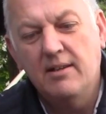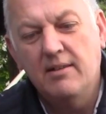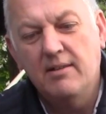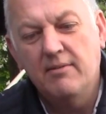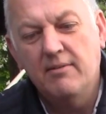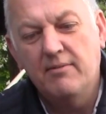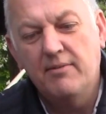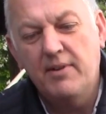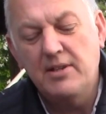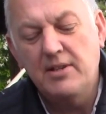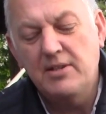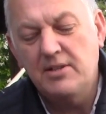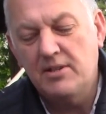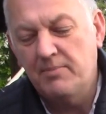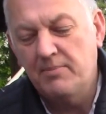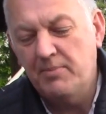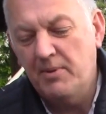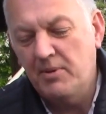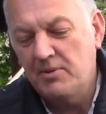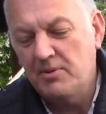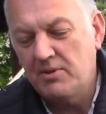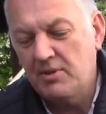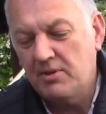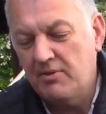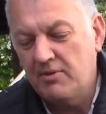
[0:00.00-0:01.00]
vegetable
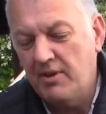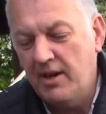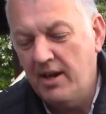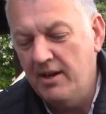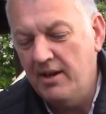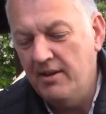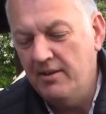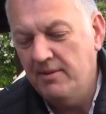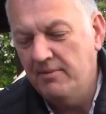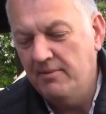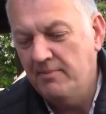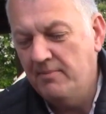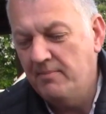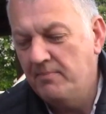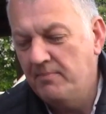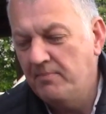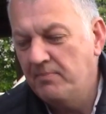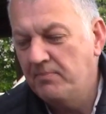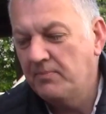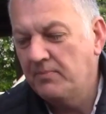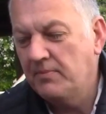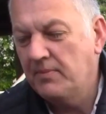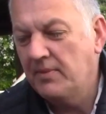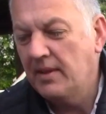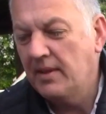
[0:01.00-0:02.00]
to grow.
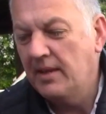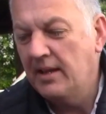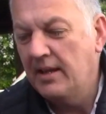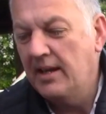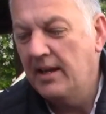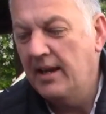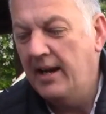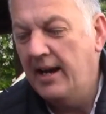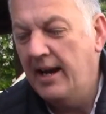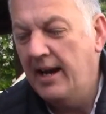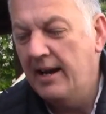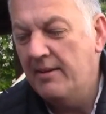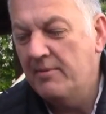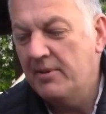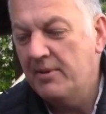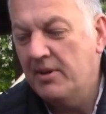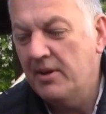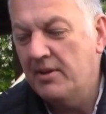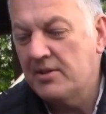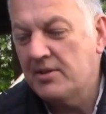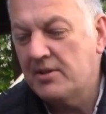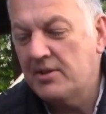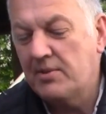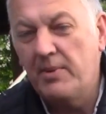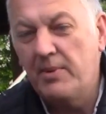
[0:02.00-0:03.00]
And we've
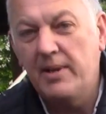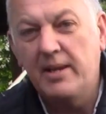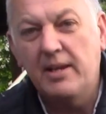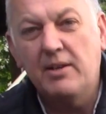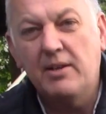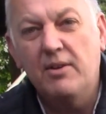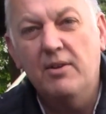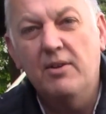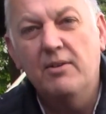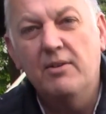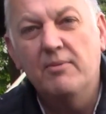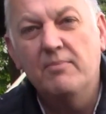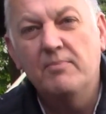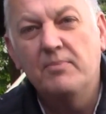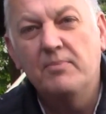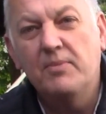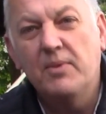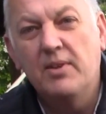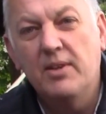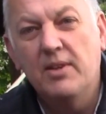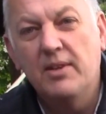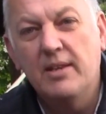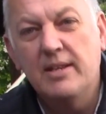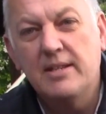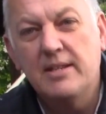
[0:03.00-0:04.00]
got sweet corn.
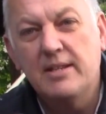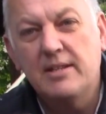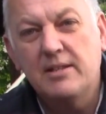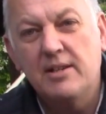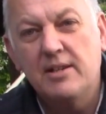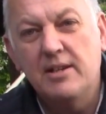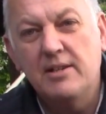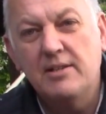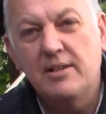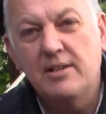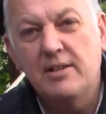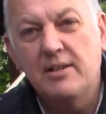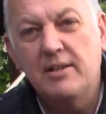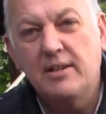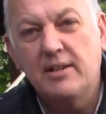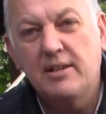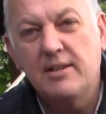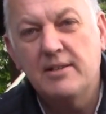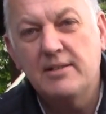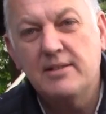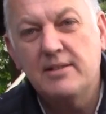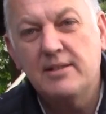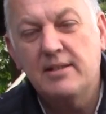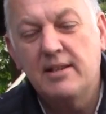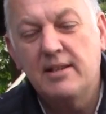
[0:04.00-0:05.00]
This is good
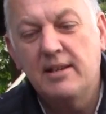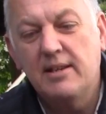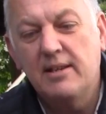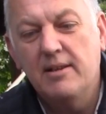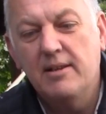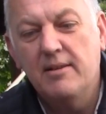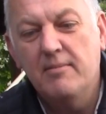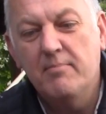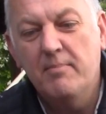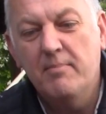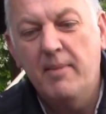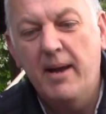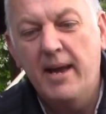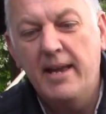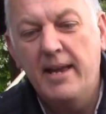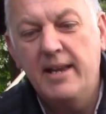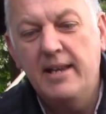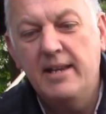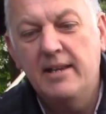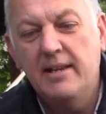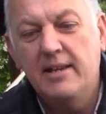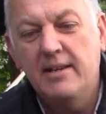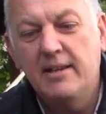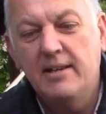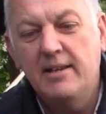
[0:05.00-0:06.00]
because May
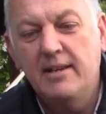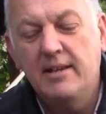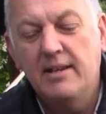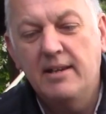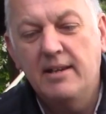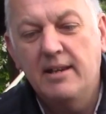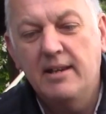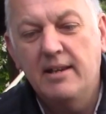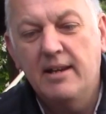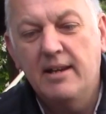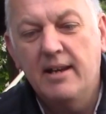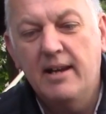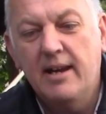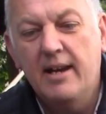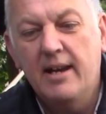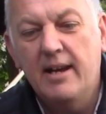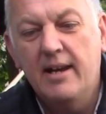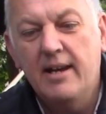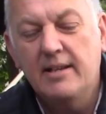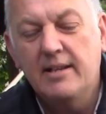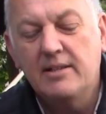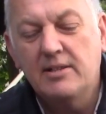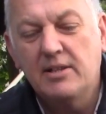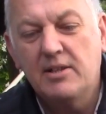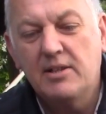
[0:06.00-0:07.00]

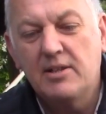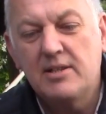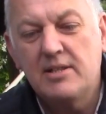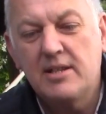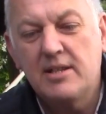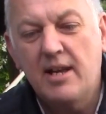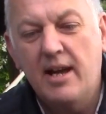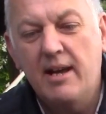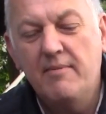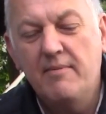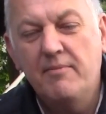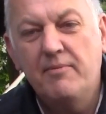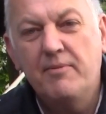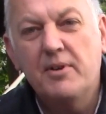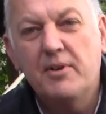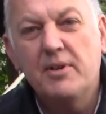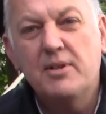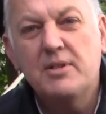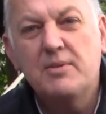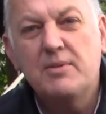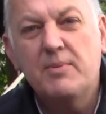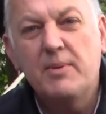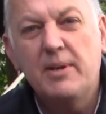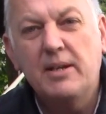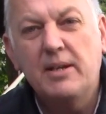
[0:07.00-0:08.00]
is a good time for
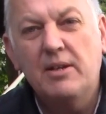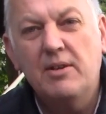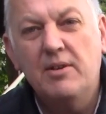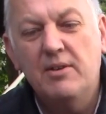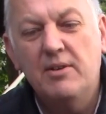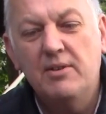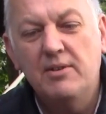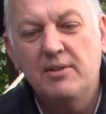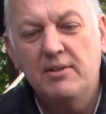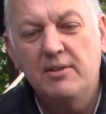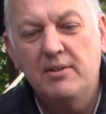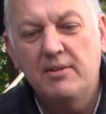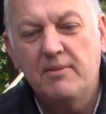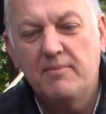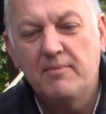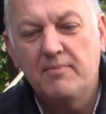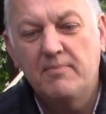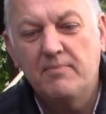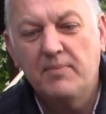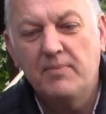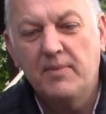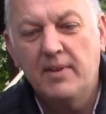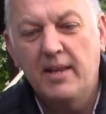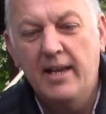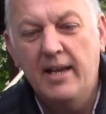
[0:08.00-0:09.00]
sweet corn,
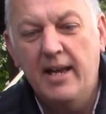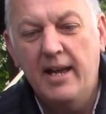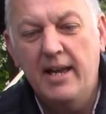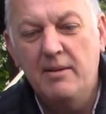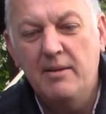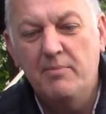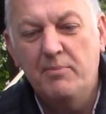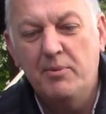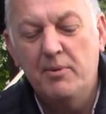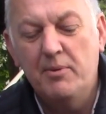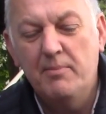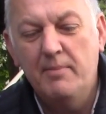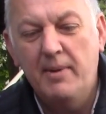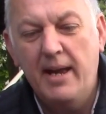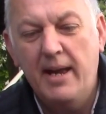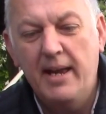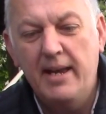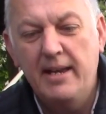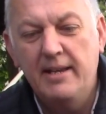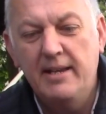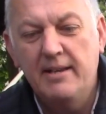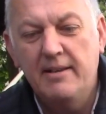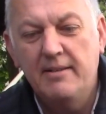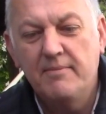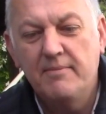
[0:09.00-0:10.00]
April,
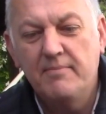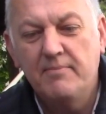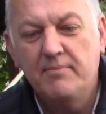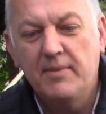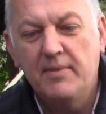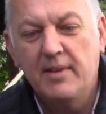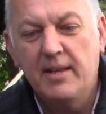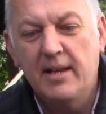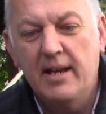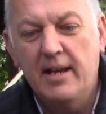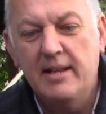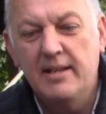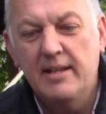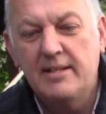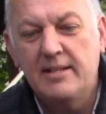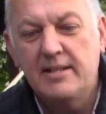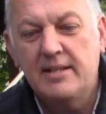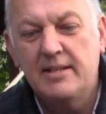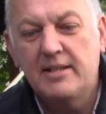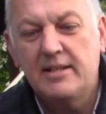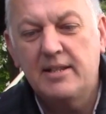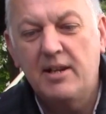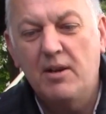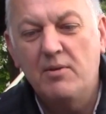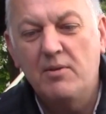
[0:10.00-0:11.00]
May. And this is
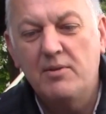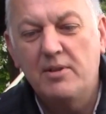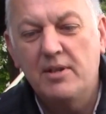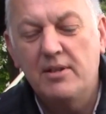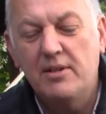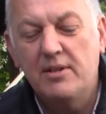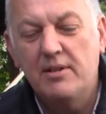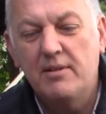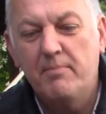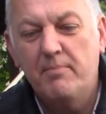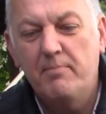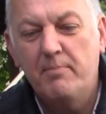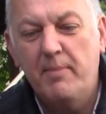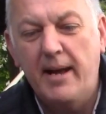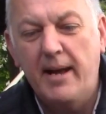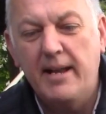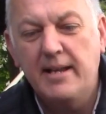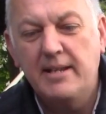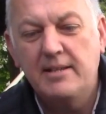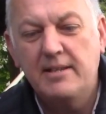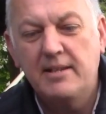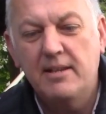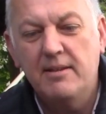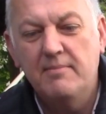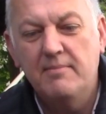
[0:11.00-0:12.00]
Golden
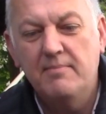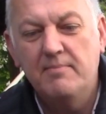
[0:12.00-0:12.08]
Bantam,